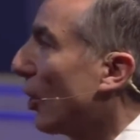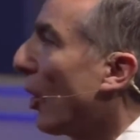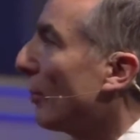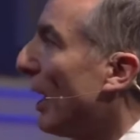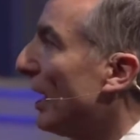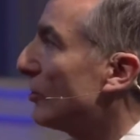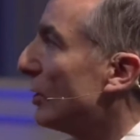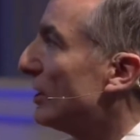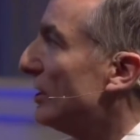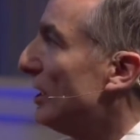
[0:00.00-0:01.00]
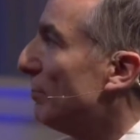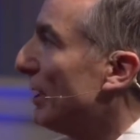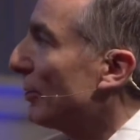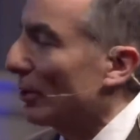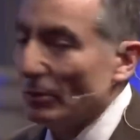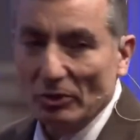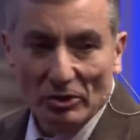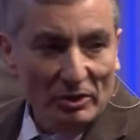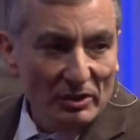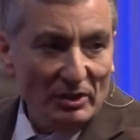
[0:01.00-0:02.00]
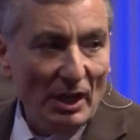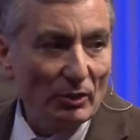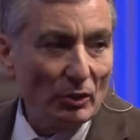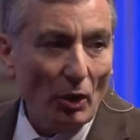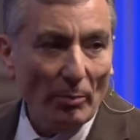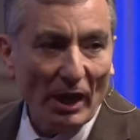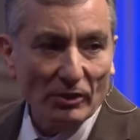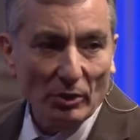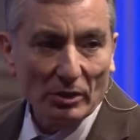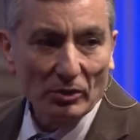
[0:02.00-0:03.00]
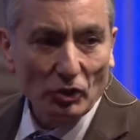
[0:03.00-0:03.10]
the carbohydrate D-pyranose, just a standard carbohydrate,